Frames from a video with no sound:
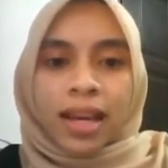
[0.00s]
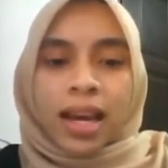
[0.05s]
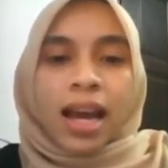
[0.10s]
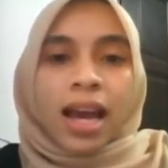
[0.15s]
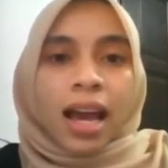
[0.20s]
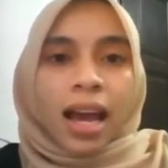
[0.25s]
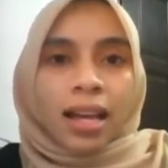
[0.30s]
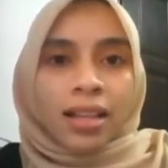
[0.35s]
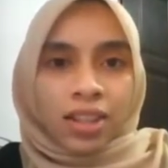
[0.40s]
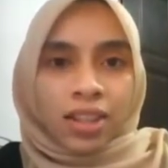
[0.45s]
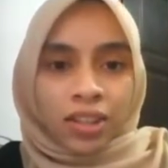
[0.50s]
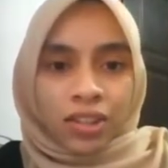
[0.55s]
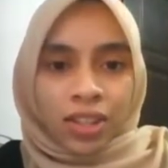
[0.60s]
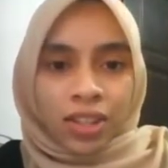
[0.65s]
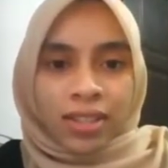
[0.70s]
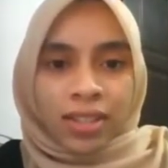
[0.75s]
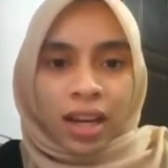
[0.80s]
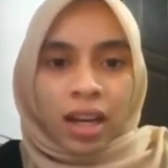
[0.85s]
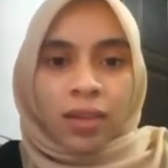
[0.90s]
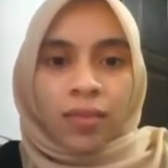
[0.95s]
As a
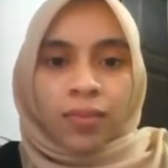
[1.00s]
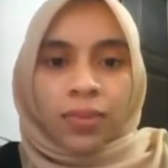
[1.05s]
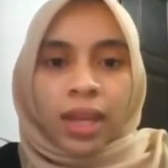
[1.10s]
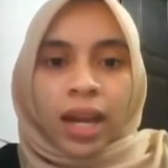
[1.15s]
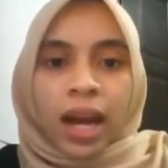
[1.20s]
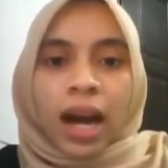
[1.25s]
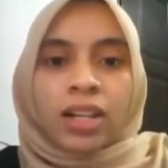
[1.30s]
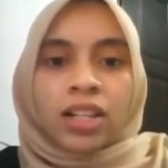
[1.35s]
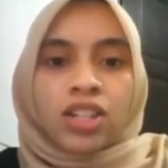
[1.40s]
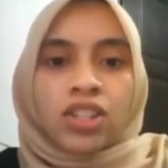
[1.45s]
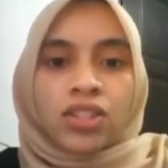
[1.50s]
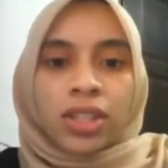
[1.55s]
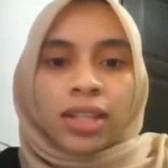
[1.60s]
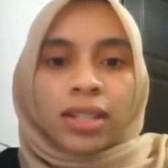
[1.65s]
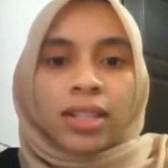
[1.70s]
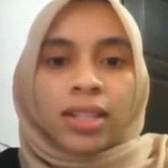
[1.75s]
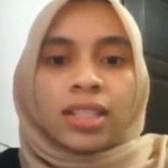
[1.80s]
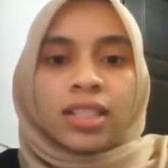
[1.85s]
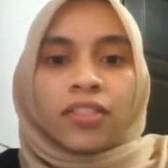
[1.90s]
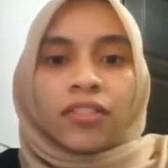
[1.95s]
result,
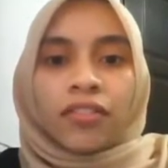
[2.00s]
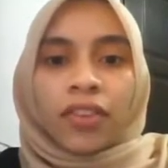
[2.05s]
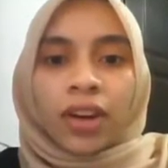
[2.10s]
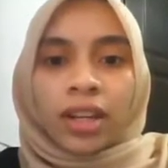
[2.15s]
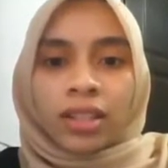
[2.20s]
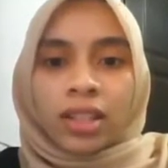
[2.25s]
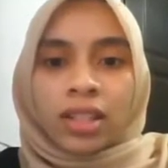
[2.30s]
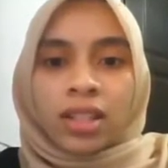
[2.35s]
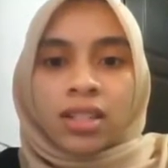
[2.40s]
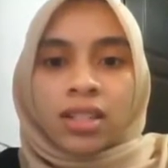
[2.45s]
understanding the factors